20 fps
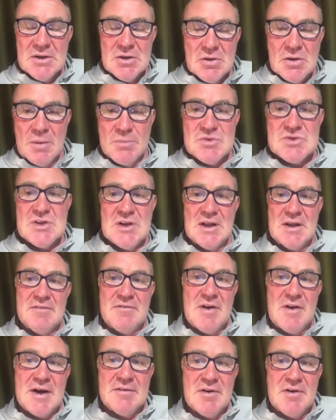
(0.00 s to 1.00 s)
you know, I'm still at a
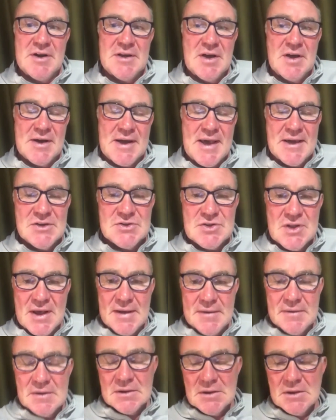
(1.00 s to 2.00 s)
very, very young age
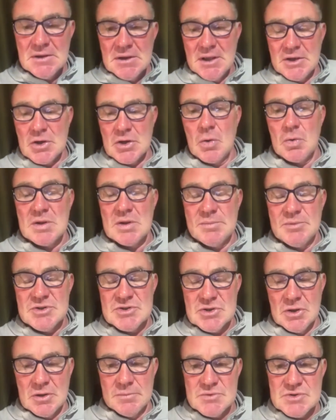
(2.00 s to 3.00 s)
there in goalkeeping
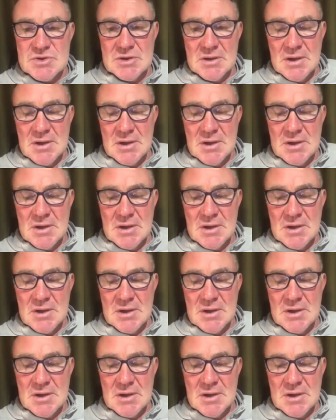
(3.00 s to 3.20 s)
terms.